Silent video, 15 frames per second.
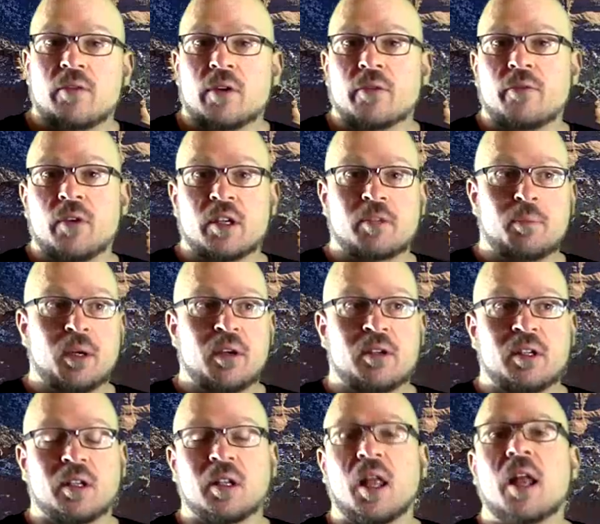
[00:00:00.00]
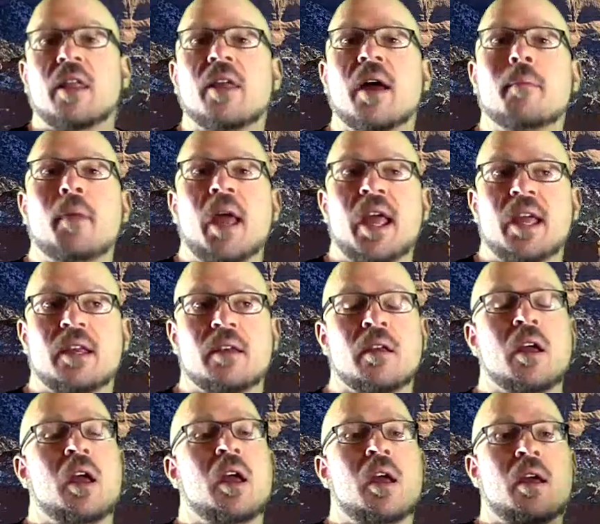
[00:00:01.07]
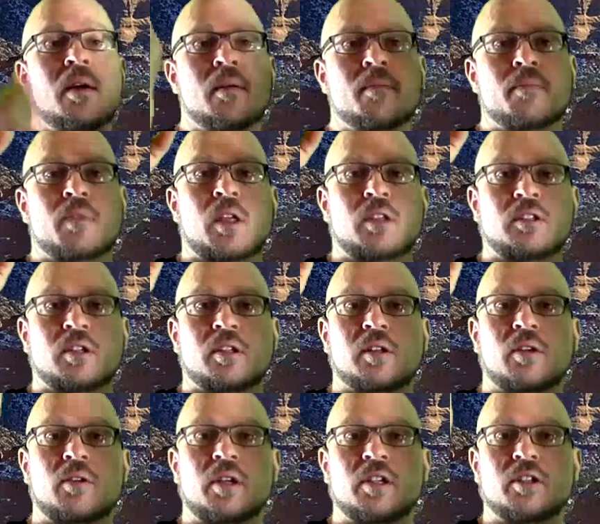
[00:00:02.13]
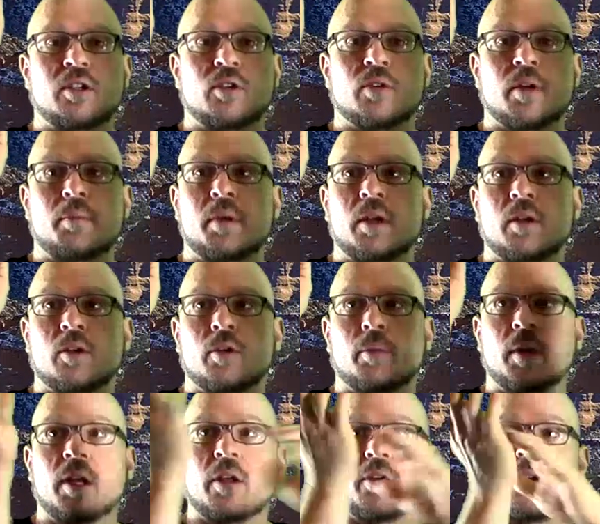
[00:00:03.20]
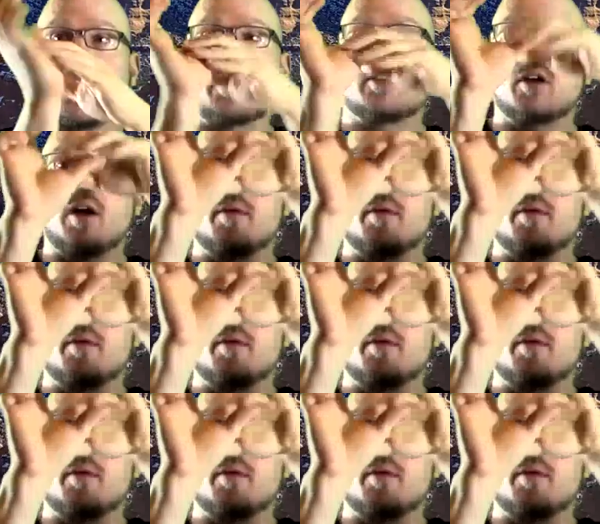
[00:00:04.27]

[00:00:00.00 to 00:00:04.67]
you're experiencing a lot of that pain, just learning to grip it a little bit under. And that's how I